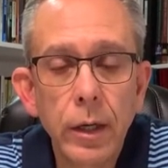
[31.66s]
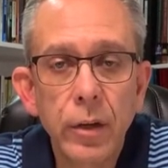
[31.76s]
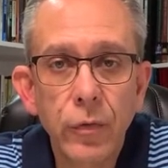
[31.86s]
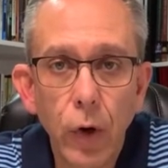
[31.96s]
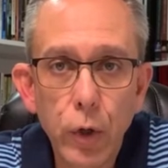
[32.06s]

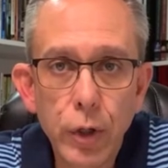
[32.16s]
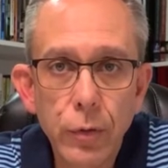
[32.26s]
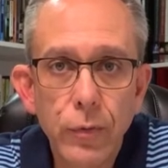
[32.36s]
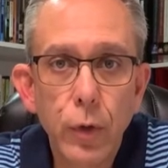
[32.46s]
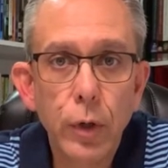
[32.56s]

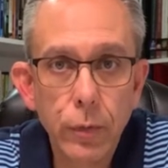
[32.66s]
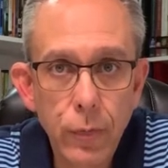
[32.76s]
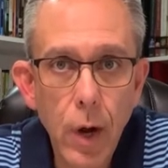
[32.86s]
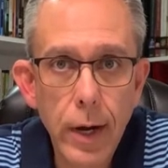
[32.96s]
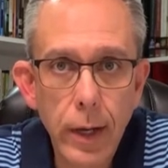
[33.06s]
devotion for Good
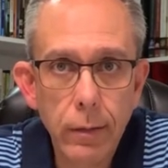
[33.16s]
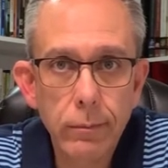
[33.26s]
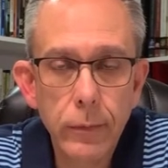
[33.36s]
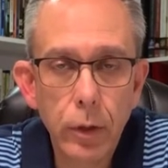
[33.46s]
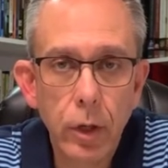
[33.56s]
Friday.
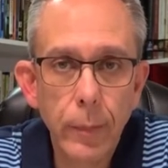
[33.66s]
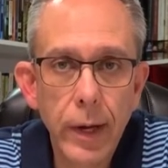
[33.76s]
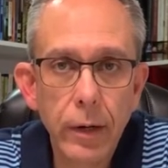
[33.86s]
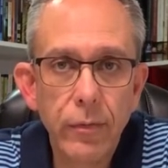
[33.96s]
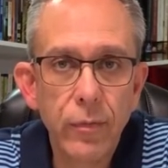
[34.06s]
It'll come
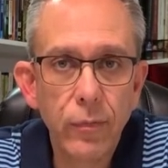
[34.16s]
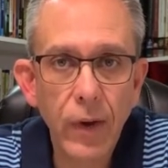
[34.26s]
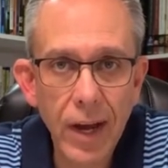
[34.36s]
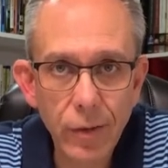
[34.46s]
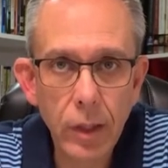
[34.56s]
out at
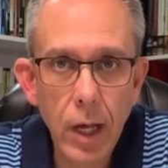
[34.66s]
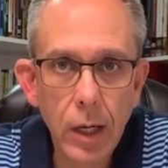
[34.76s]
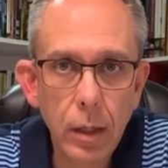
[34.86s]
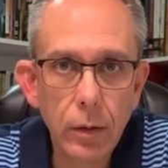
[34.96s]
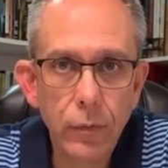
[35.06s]
5
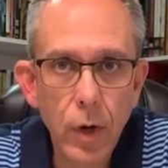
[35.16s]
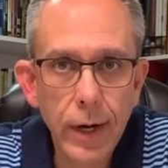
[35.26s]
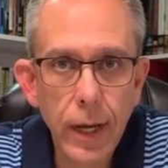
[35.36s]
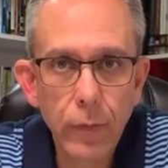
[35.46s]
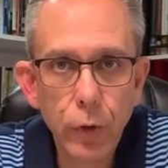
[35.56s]
o'clock on
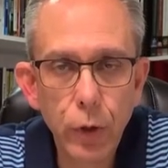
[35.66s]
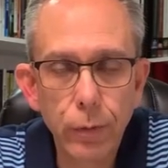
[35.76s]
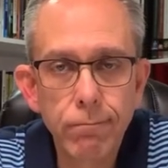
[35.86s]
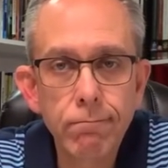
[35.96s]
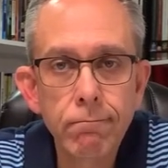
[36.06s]
Friday
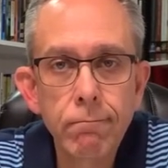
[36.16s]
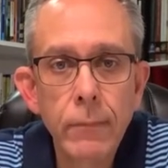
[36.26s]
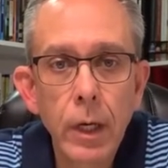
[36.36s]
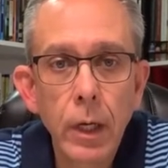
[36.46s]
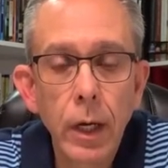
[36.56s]
afternoon.
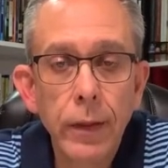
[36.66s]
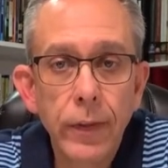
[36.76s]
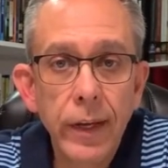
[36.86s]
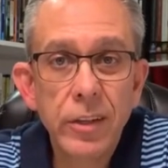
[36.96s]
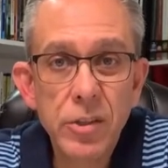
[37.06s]
And
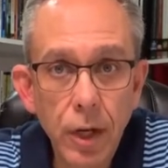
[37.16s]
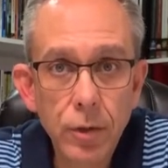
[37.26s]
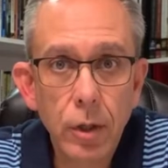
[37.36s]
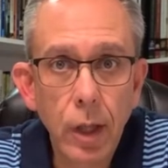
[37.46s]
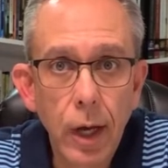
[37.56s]
then at
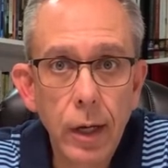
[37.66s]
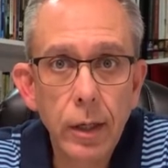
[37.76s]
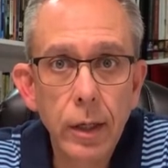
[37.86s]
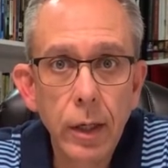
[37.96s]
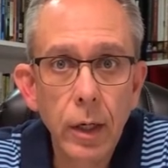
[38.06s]
6
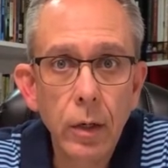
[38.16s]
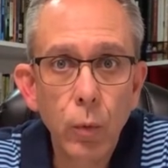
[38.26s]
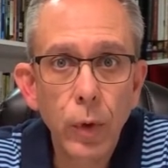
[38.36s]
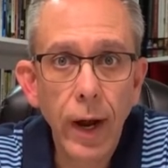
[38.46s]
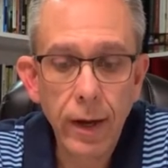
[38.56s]
o'clock,
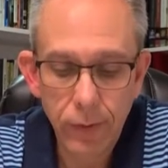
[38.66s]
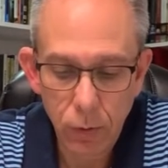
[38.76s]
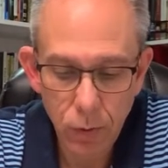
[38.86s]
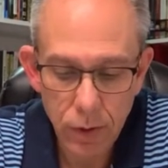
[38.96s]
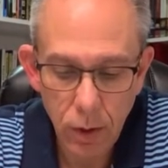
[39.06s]
we're
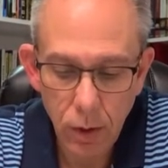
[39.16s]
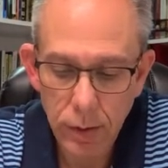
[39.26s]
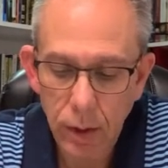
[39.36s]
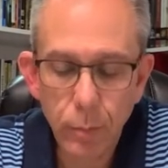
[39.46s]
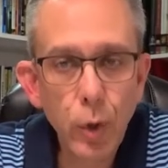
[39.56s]
having what's
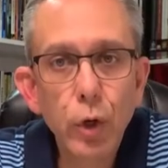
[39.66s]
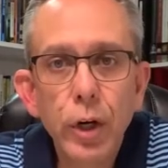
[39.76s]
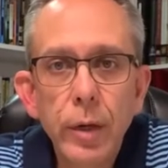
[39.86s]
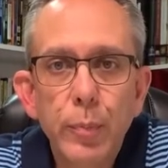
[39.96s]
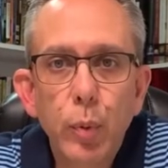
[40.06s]
called a
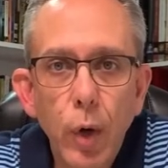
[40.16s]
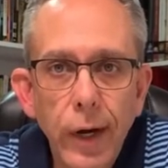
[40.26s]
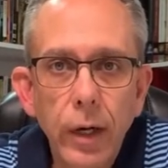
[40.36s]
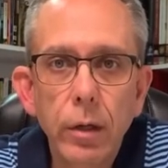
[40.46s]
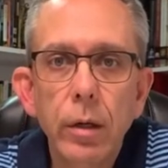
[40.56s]
community
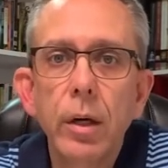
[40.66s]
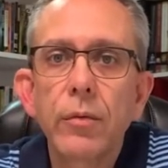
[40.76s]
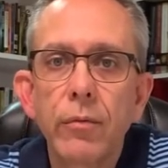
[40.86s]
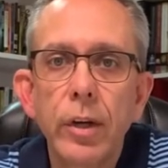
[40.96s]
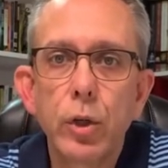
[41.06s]
prayer
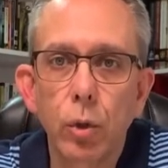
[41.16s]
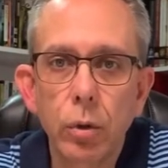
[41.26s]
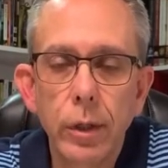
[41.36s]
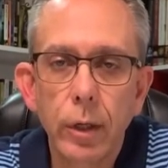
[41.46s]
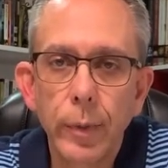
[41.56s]

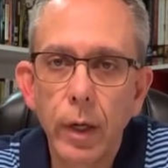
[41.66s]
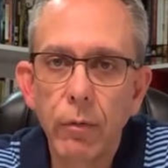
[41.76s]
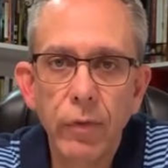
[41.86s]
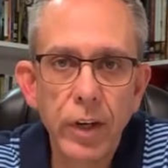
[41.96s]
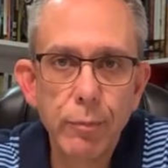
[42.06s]
vigil. It'll be
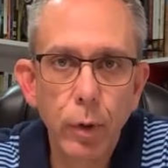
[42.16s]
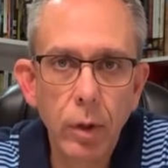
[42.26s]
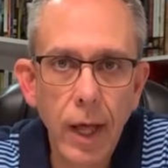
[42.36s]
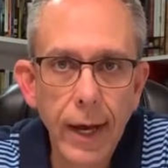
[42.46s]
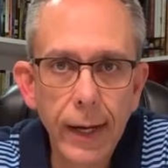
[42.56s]
on
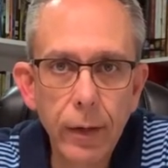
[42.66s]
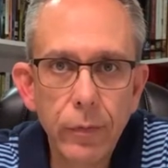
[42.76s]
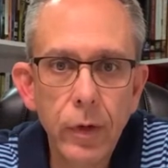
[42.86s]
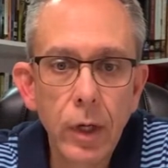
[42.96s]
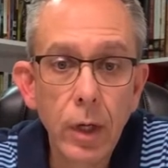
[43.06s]
Facebook
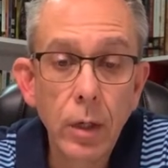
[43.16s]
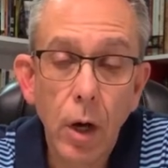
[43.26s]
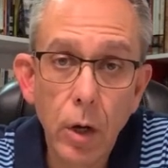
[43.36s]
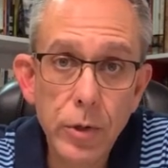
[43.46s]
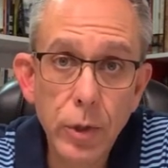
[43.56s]
Live.
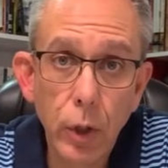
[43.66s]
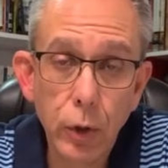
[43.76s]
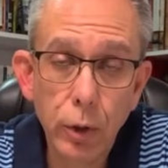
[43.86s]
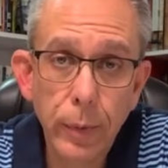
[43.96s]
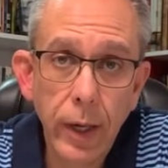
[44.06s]
Also,
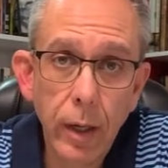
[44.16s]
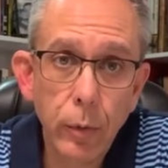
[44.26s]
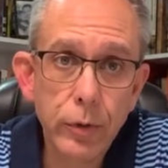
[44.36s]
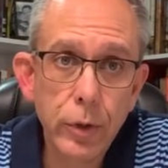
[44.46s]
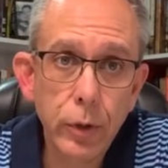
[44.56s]
you'll be
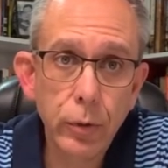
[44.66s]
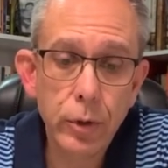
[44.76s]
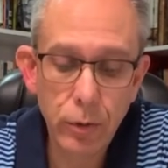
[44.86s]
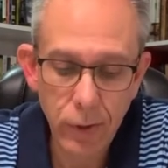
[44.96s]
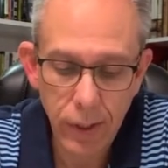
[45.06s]
able to
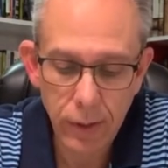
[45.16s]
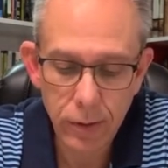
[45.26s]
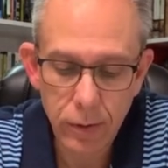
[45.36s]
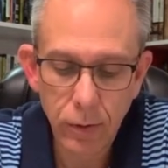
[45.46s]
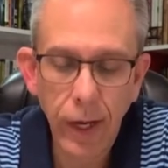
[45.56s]
tune
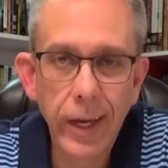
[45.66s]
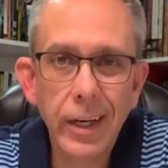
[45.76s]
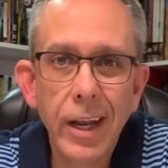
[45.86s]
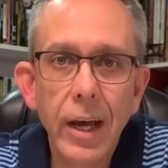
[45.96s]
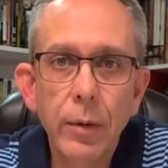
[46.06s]
in to
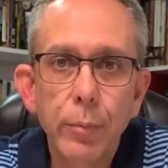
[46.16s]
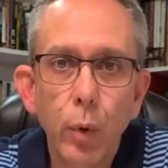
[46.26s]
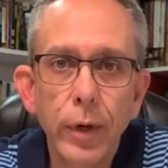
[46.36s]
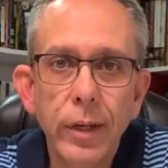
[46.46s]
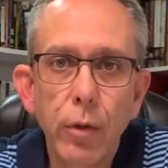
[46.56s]

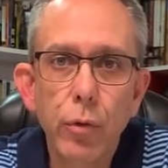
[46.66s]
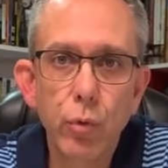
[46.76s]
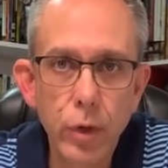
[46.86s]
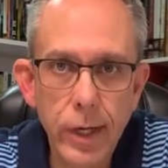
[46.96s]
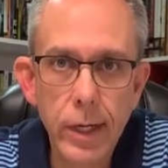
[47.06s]

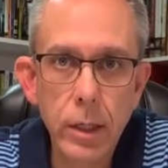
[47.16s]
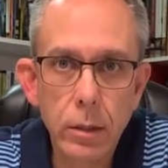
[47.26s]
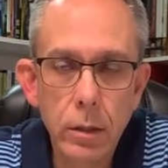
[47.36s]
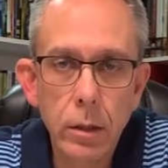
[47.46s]
89.3